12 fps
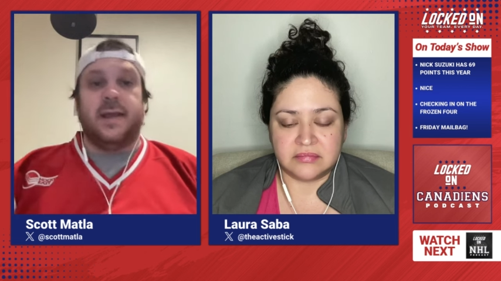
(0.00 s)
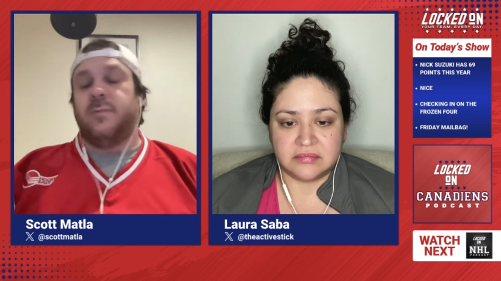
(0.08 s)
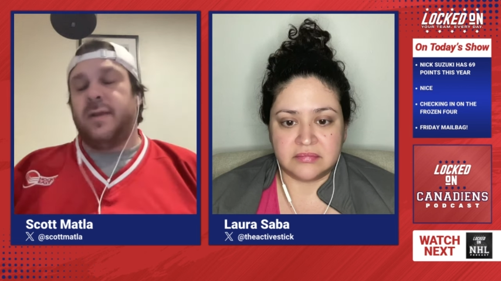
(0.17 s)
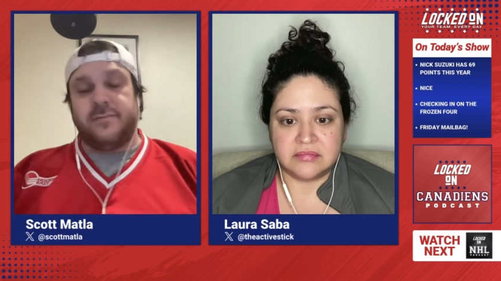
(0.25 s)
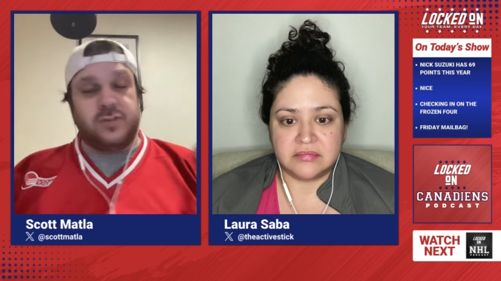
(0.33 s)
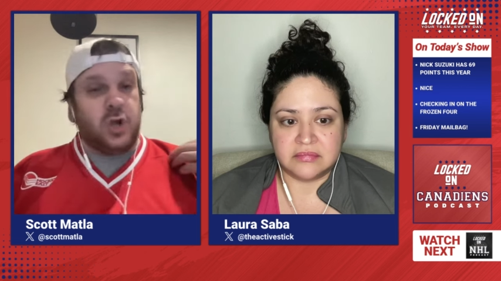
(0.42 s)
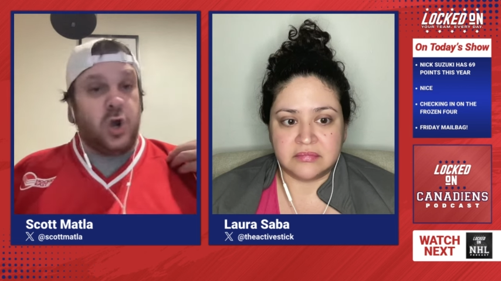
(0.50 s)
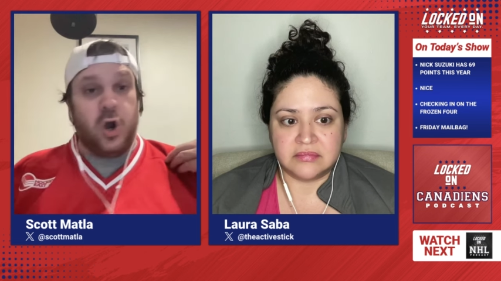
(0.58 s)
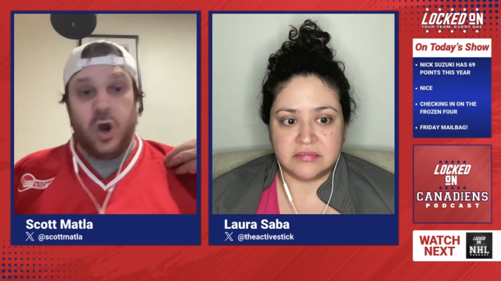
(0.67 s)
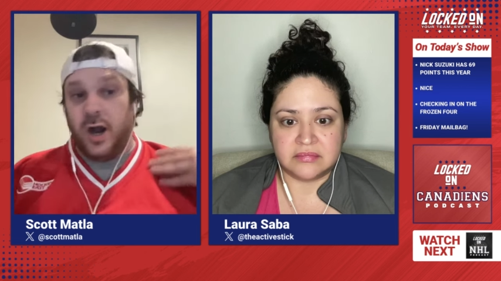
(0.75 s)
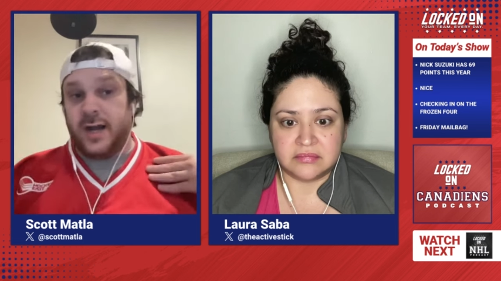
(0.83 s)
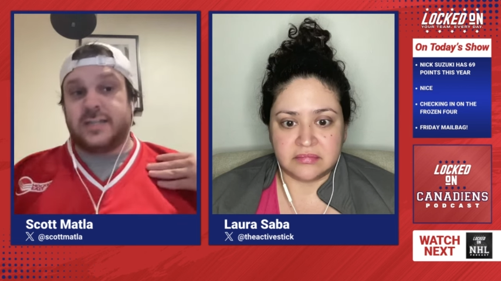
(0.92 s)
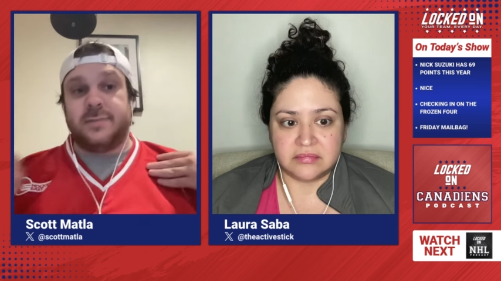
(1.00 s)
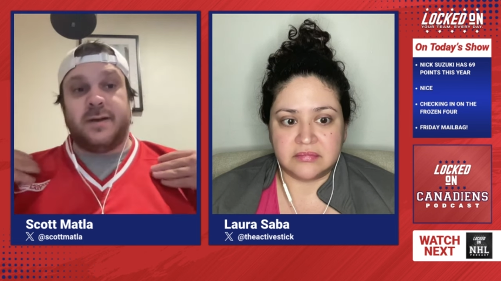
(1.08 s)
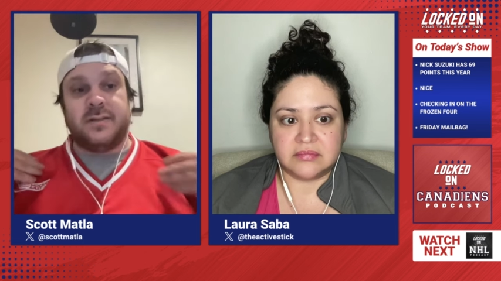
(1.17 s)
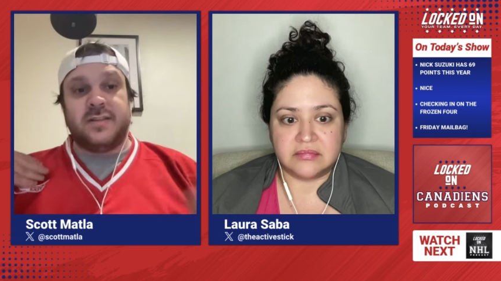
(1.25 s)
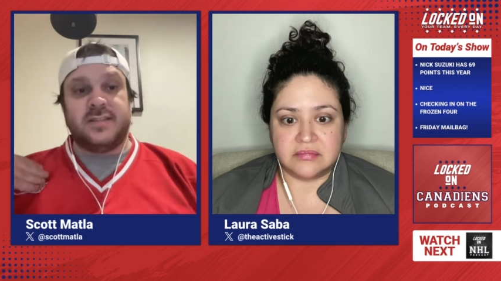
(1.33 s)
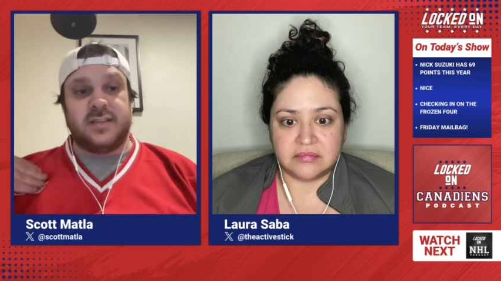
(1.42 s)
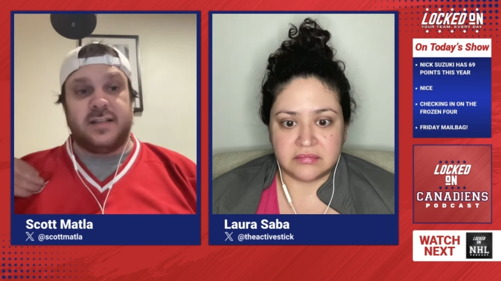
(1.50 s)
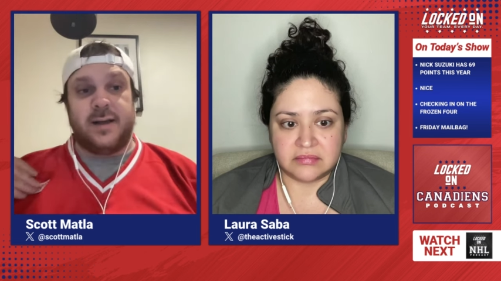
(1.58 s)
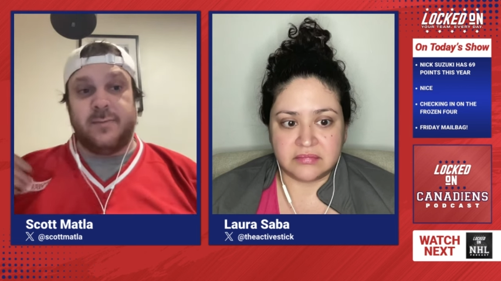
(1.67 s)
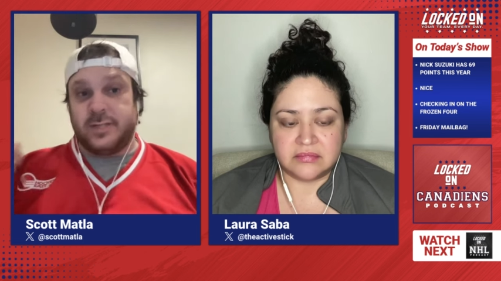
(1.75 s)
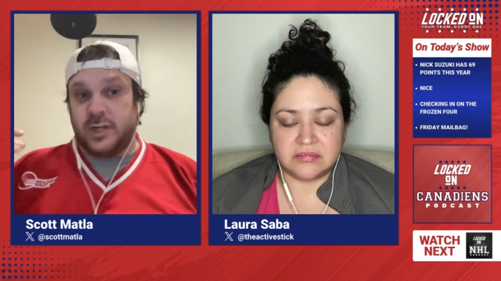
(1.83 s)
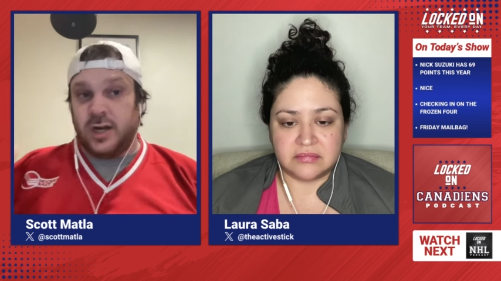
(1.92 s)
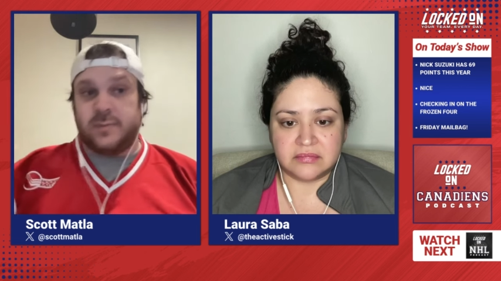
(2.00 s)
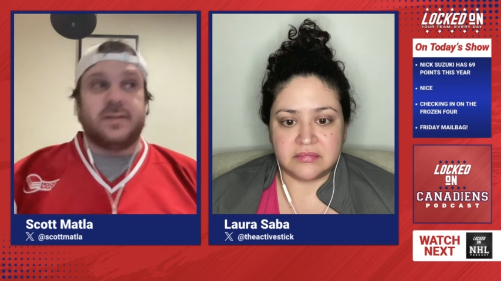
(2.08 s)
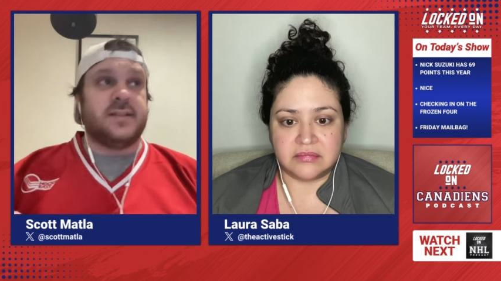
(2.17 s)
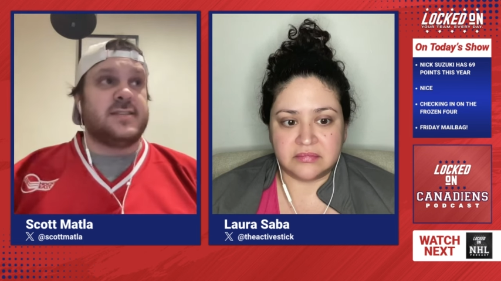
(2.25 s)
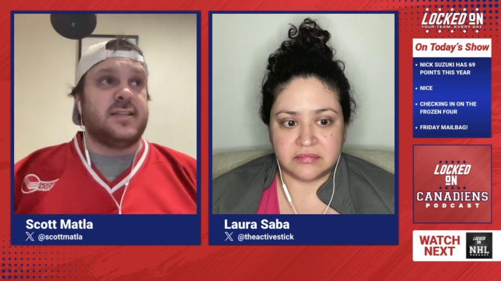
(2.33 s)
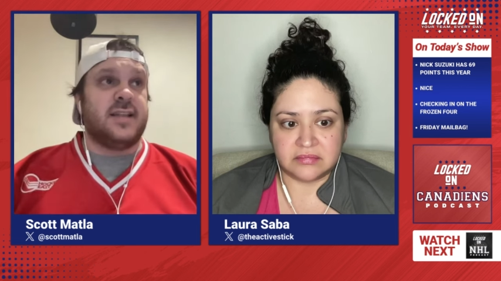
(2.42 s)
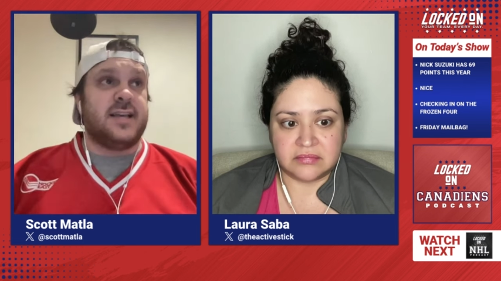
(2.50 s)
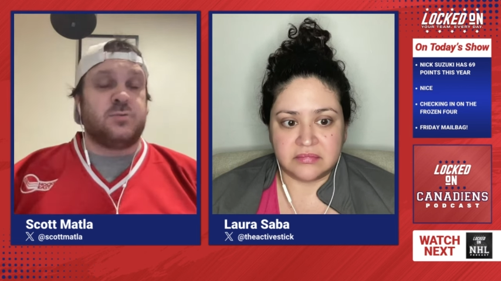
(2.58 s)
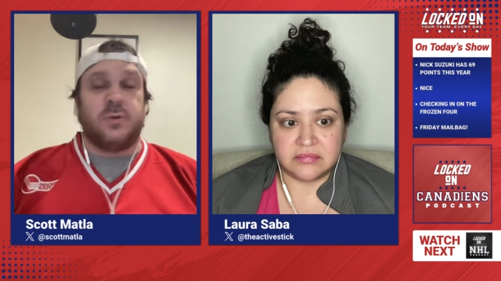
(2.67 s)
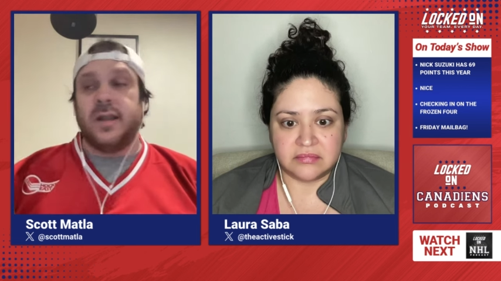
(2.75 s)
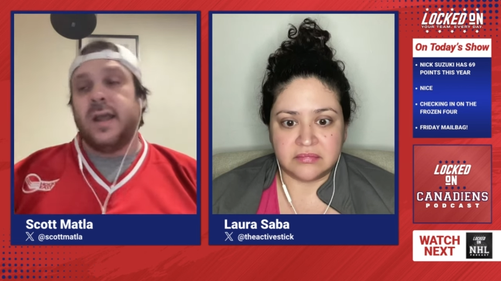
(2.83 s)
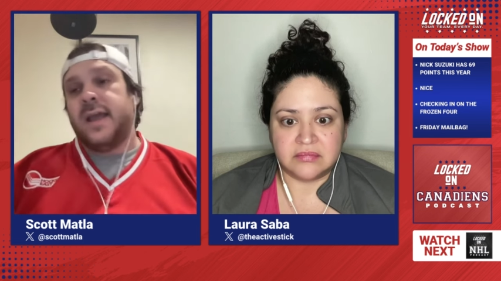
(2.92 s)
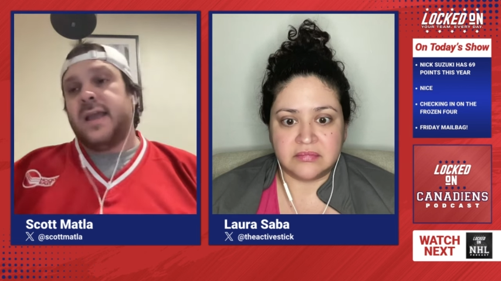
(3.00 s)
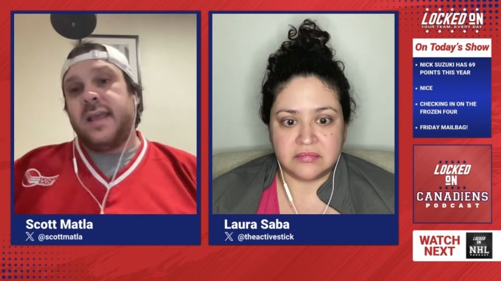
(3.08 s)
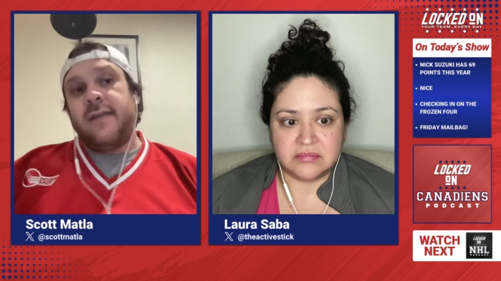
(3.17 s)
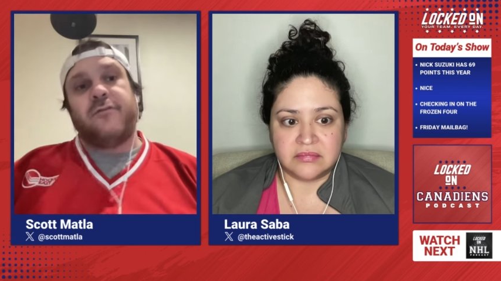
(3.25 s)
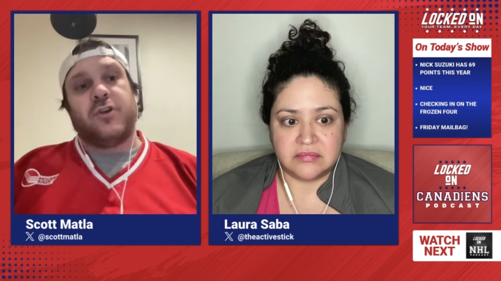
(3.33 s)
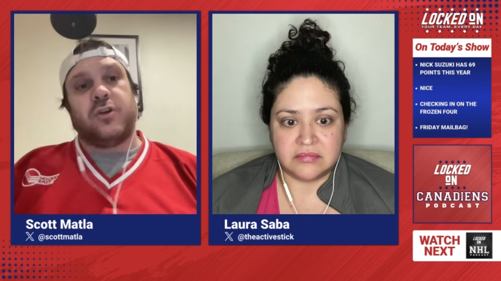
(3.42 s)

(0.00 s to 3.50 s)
Speaker 1: and we have talked about this a lot, and we talked about this in the last one. If you're